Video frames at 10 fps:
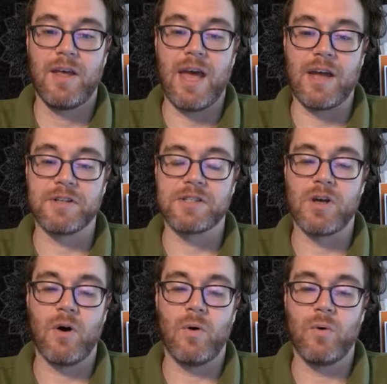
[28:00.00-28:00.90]
and
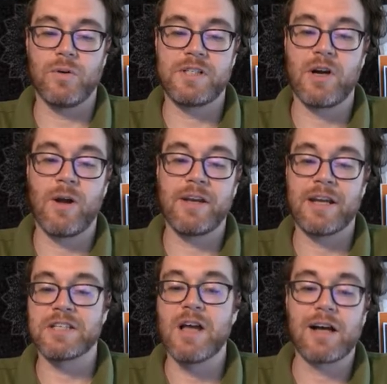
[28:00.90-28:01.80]
so Tyrion
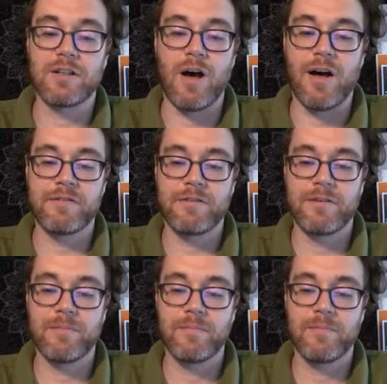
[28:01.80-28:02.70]
gets knocked off.
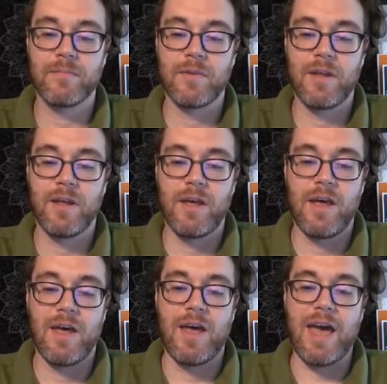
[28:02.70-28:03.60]

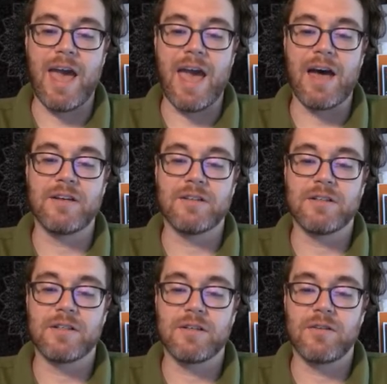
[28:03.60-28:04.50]

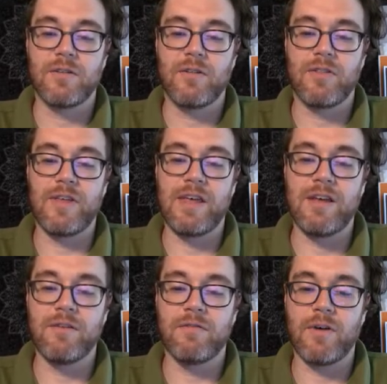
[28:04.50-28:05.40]
And the